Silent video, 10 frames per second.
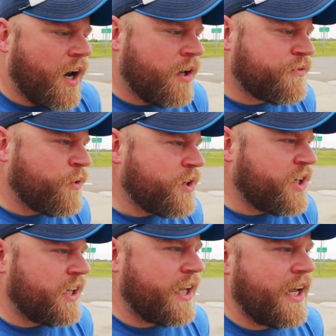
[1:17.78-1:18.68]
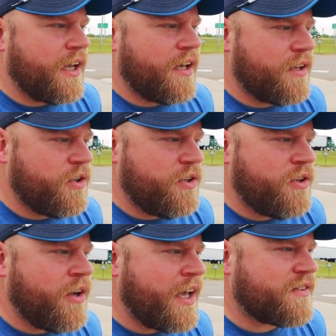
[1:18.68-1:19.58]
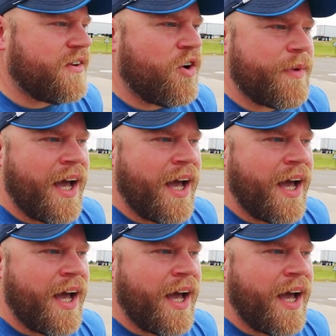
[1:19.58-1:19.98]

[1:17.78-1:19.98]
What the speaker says: Unfortunately, you guys know me.